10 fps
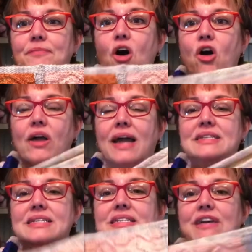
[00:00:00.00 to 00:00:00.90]
All
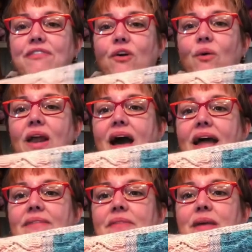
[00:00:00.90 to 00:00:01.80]
kinds of stuff going
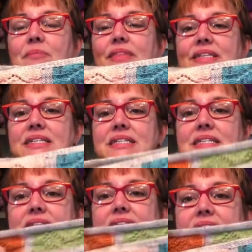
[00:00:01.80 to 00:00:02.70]
on, but this is
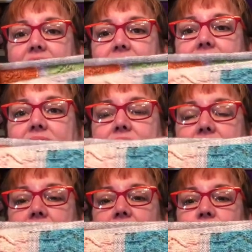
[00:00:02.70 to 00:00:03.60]
the
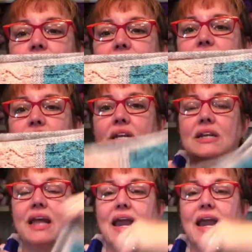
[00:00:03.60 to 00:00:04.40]
second iteration,